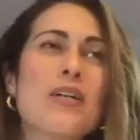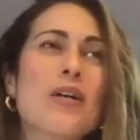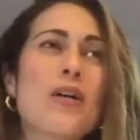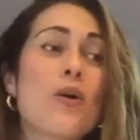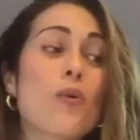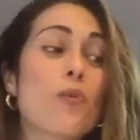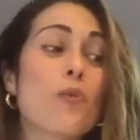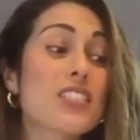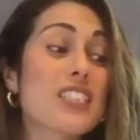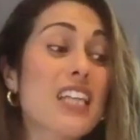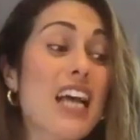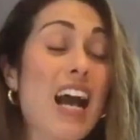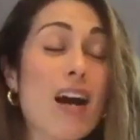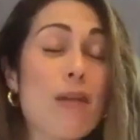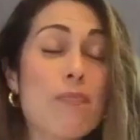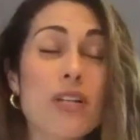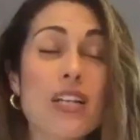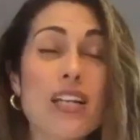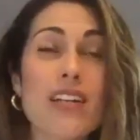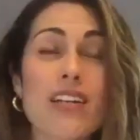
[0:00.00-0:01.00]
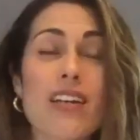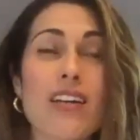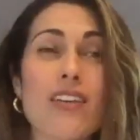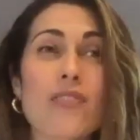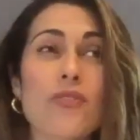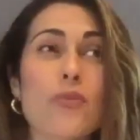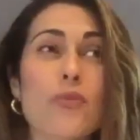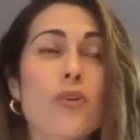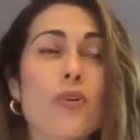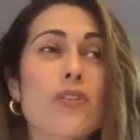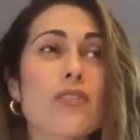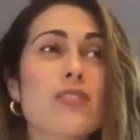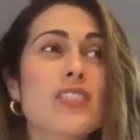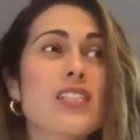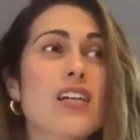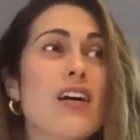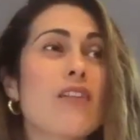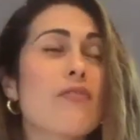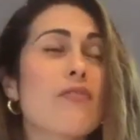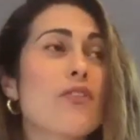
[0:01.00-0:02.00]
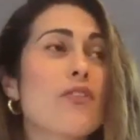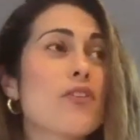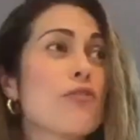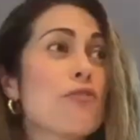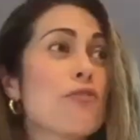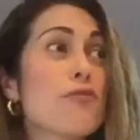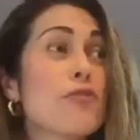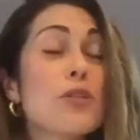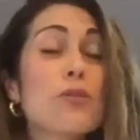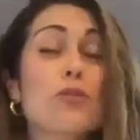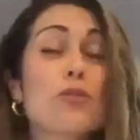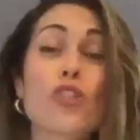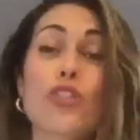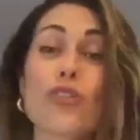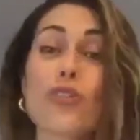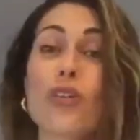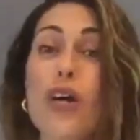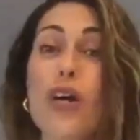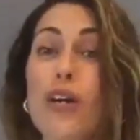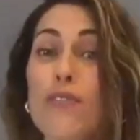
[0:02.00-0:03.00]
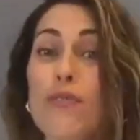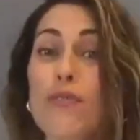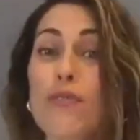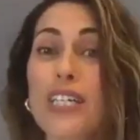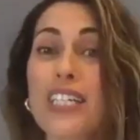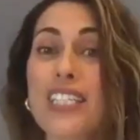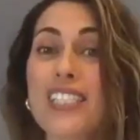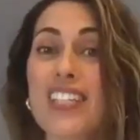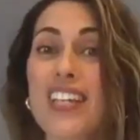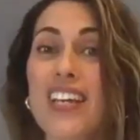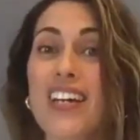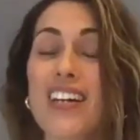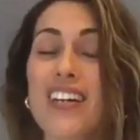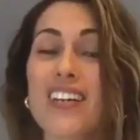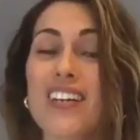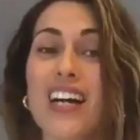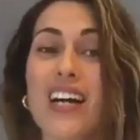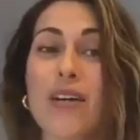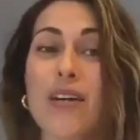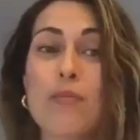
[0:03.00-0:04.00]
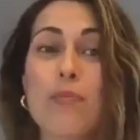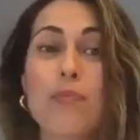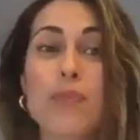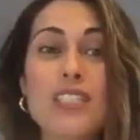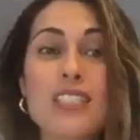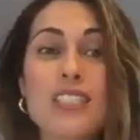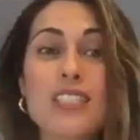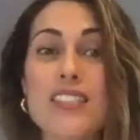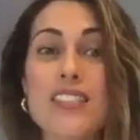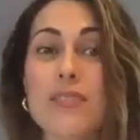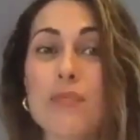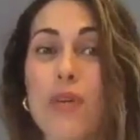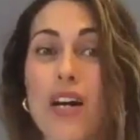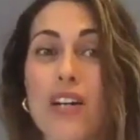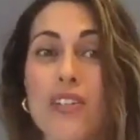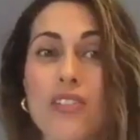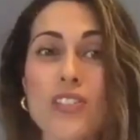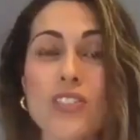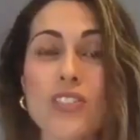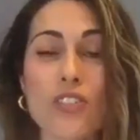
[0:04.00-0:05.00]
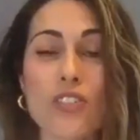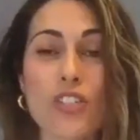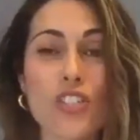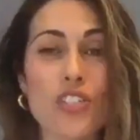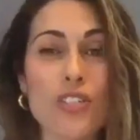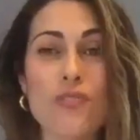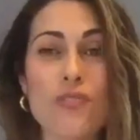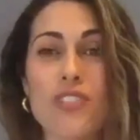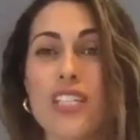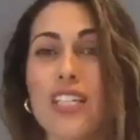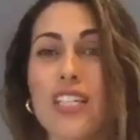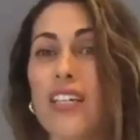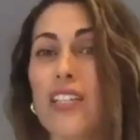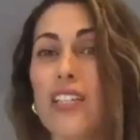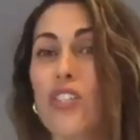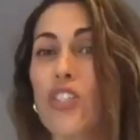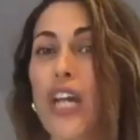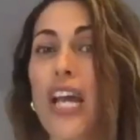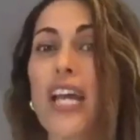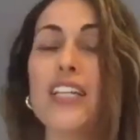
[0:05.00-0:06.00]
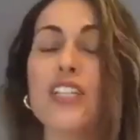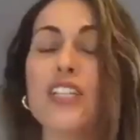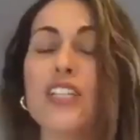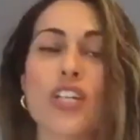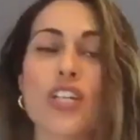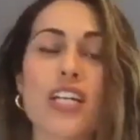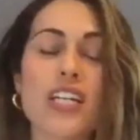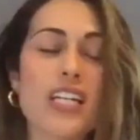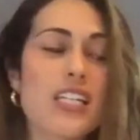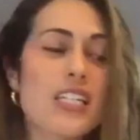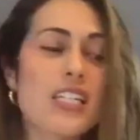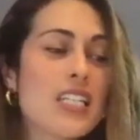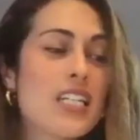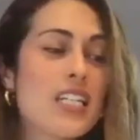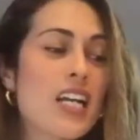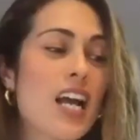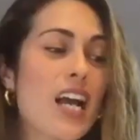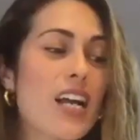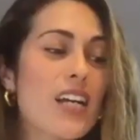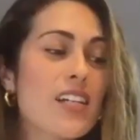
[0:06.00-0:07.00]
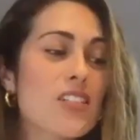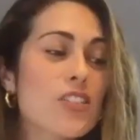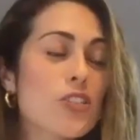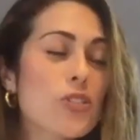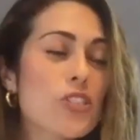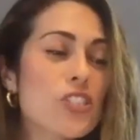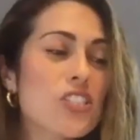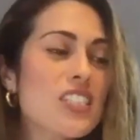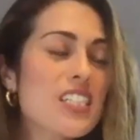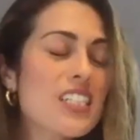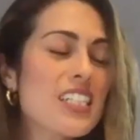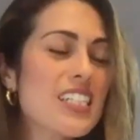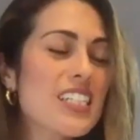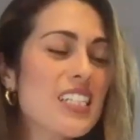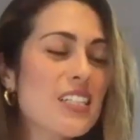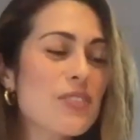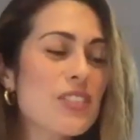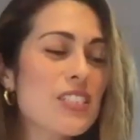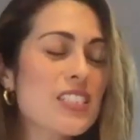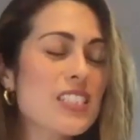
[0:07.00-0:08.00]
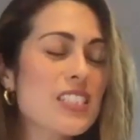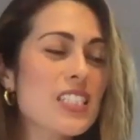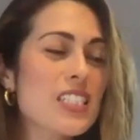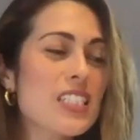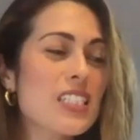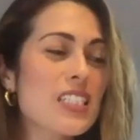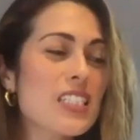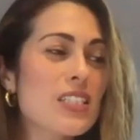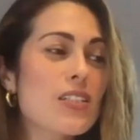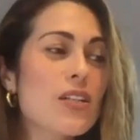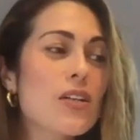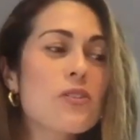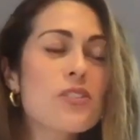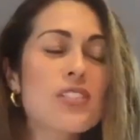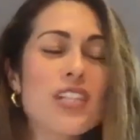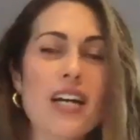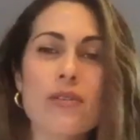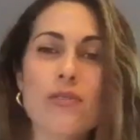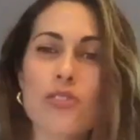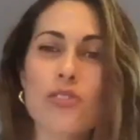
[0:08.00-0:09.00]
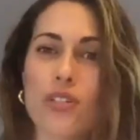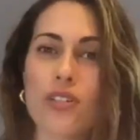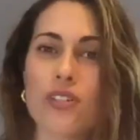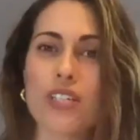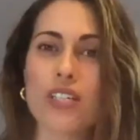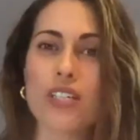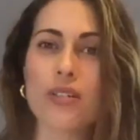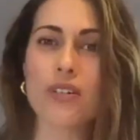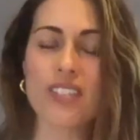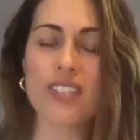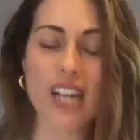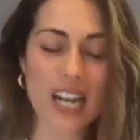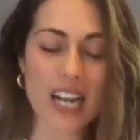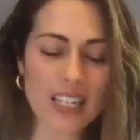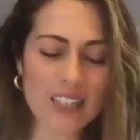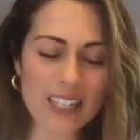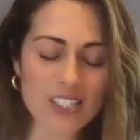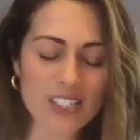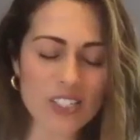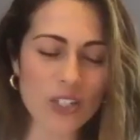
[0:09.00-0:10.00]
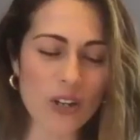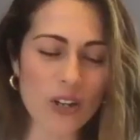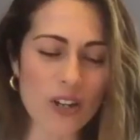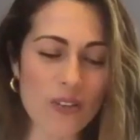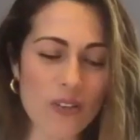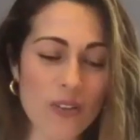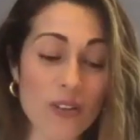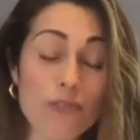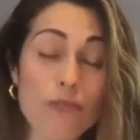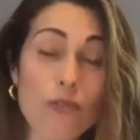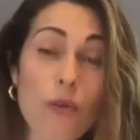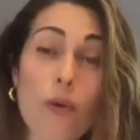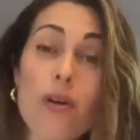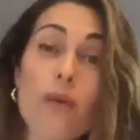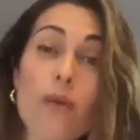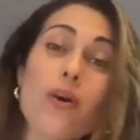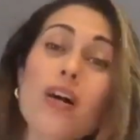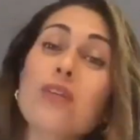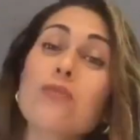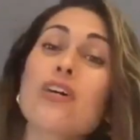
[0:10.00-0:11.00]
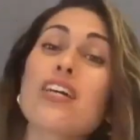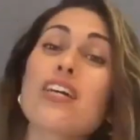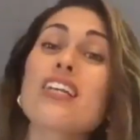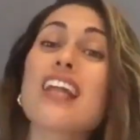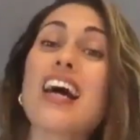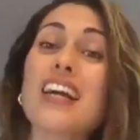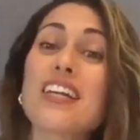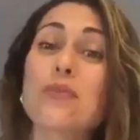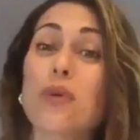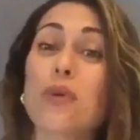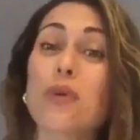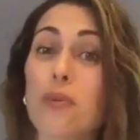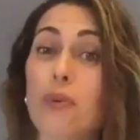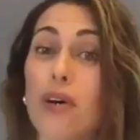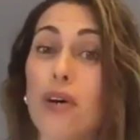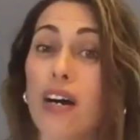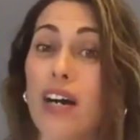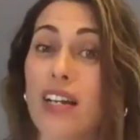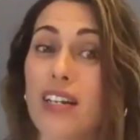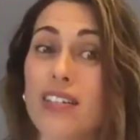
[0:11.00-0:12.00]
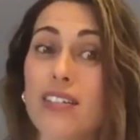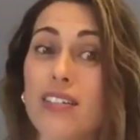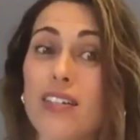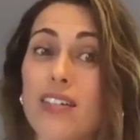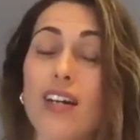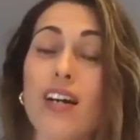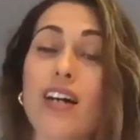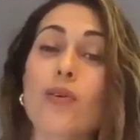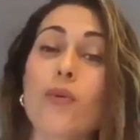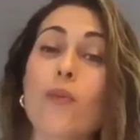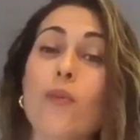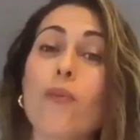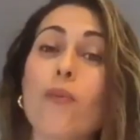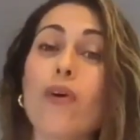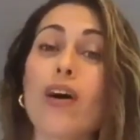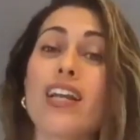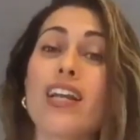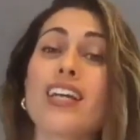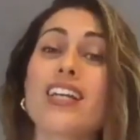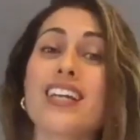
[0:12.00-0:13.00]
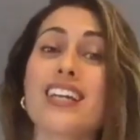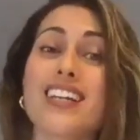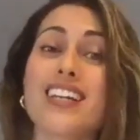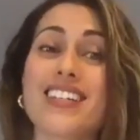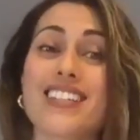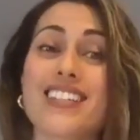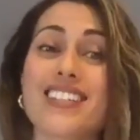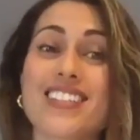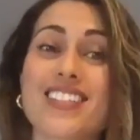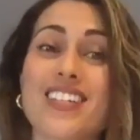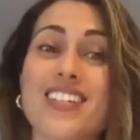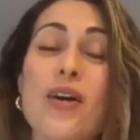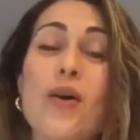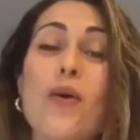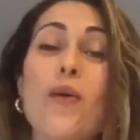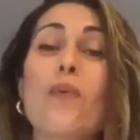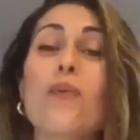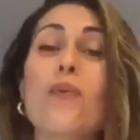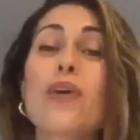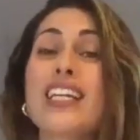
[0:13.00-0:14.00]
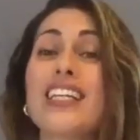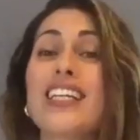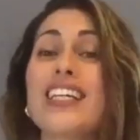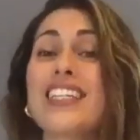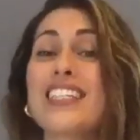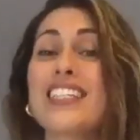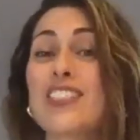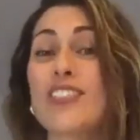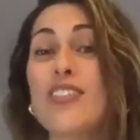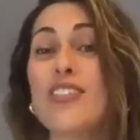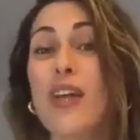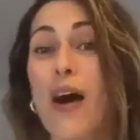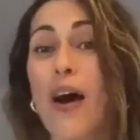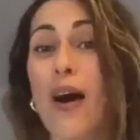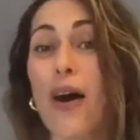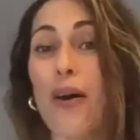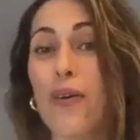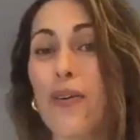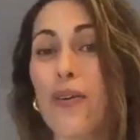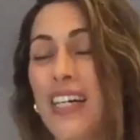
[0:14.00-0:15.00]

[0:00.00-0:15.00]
what's happening in the world of the future of retail, how business models are shifting and changing. And Tricia's going to give us the low down dirty, or I like to call the 411-911 on what it is we need to know